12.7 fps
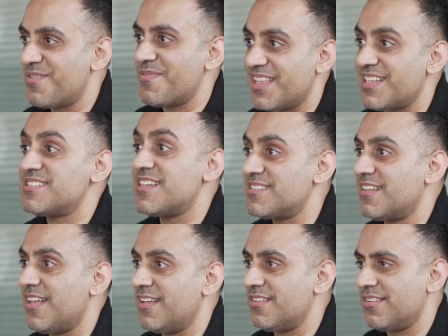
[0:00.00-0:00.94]
Do you know I mean? There's things
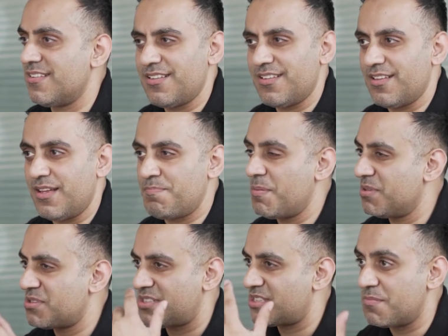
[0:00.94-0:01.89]
like that, and uh,
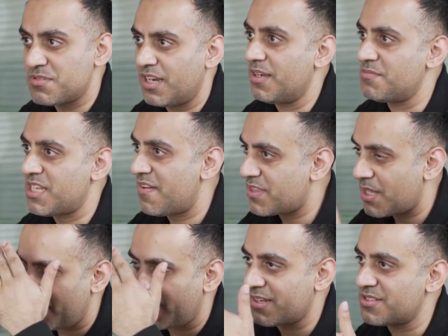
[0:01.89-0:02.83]
people sometimes have
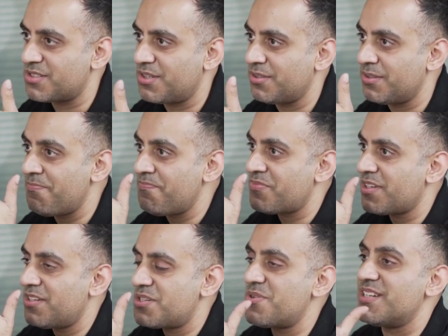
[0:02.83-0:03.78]
their blinkers on,
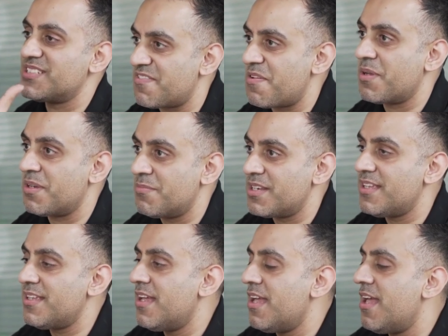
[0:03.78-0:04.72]
trying to save a bit of
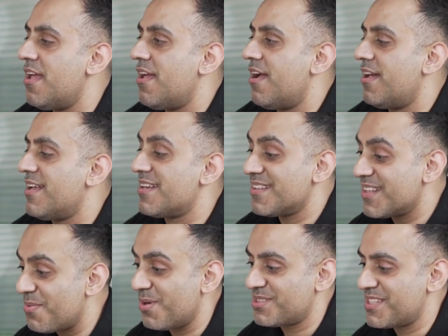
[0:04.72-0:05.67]
money. And I had
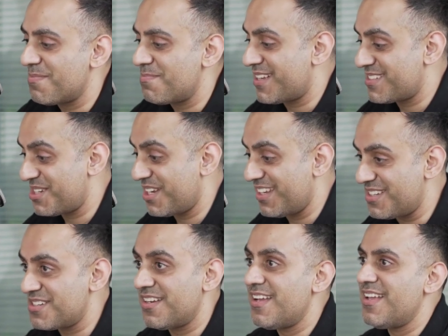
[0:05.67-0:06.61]
another WhatsApp
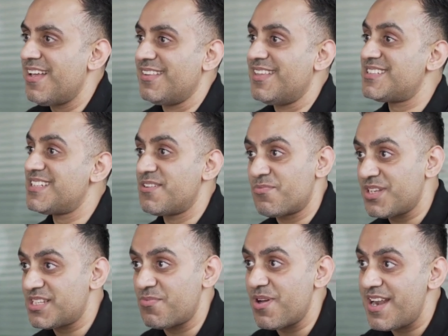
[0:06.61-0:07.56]
exchange this,
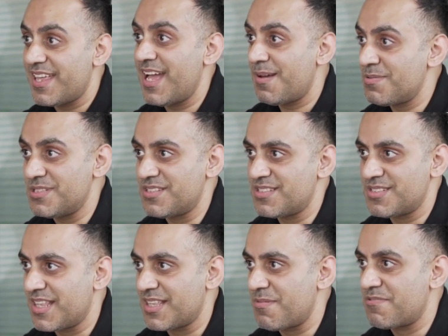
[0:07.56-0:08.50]
this rarely happens,
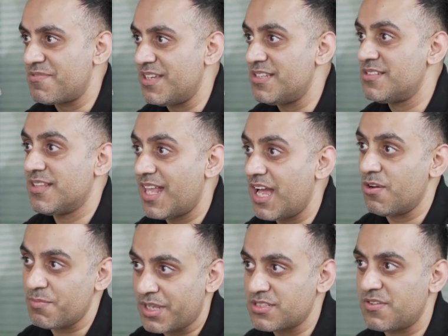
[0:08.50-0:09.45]
this thing about fees
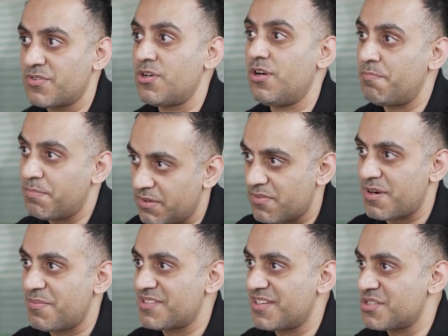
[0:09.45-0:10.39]
now, because I've got a bit of a
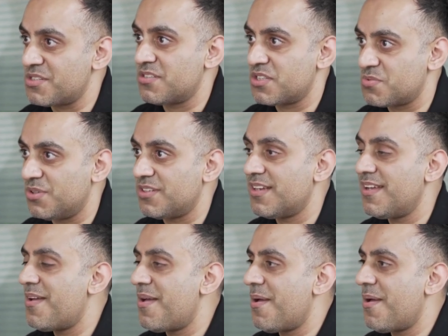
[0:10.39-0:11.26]
reputation, touch wood.